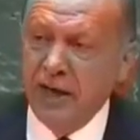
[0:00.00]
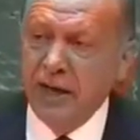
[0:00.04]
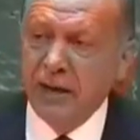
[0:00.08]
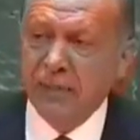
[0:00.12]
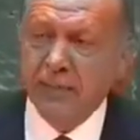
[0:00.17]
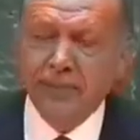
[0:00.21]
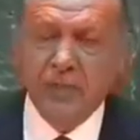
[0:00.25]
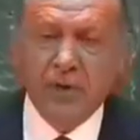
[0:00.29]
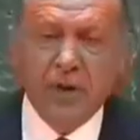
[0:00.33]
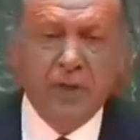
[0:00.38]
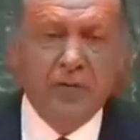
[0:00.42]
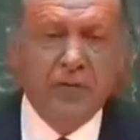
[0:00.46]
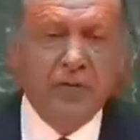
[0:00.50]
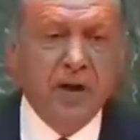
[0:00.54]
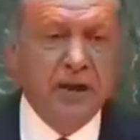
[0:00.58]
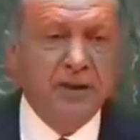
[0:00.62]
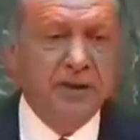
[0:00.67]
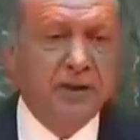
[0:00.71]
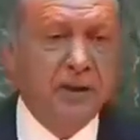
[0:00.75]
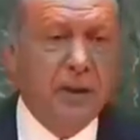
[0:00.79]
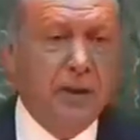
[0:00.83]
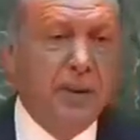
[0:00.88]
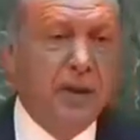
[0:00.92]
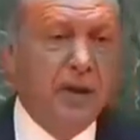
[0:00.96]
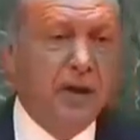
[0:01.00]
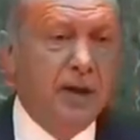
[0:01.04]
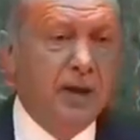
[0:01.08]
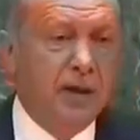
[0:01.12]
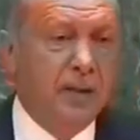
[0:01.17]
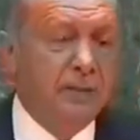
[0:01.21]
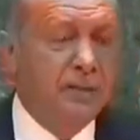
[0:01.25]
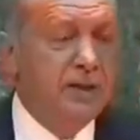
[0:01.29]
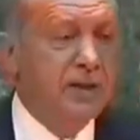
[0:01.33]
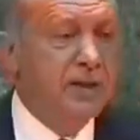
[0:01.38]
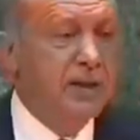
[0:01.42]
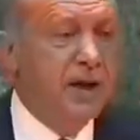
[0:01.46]
pave the way for the
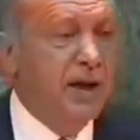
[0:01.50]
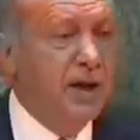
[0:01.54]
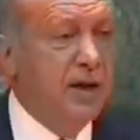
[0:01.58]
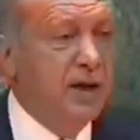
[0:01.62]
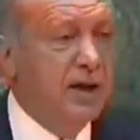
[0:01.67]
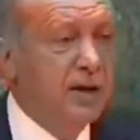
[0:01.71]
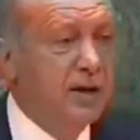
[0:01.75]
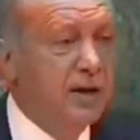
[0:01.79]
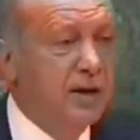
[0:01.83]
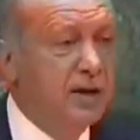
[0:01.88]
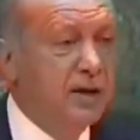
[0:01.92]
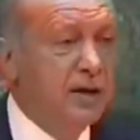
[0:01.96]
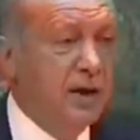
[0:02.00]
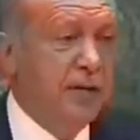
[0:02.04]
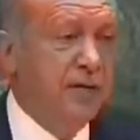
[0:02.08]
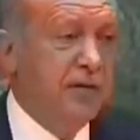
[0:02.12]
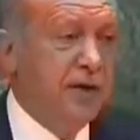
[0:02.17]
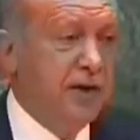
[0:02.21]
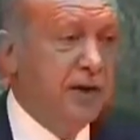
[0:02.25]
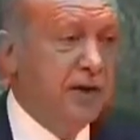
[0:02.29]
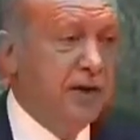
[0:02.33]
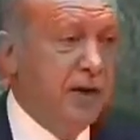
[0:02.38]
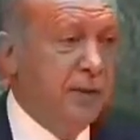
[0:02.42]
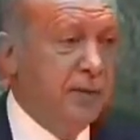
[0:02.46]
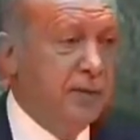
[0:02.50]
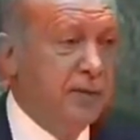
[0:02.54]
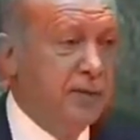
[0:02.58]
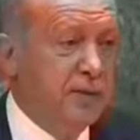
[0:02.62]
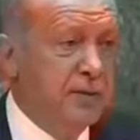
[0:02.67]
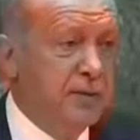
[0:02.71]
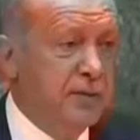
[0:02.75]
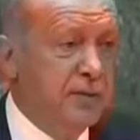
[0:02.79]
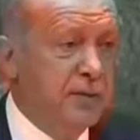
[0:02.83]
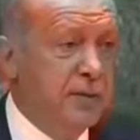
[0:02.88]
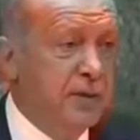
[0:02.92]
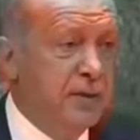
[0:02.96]
rising of these morbid
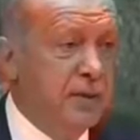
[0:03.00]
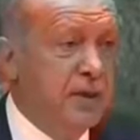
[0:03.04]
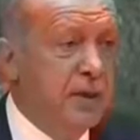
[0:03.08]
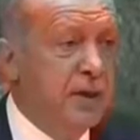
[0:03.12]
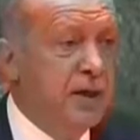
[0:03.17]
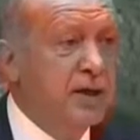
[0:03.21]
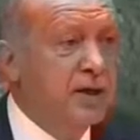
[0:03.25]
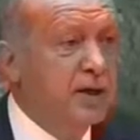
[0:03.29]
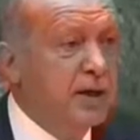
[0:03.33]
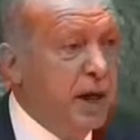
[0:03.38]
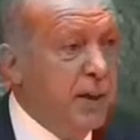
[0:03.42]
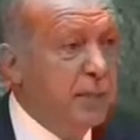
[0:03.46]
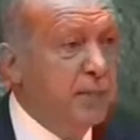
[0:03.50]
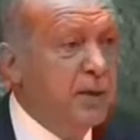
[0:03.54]
tendencies.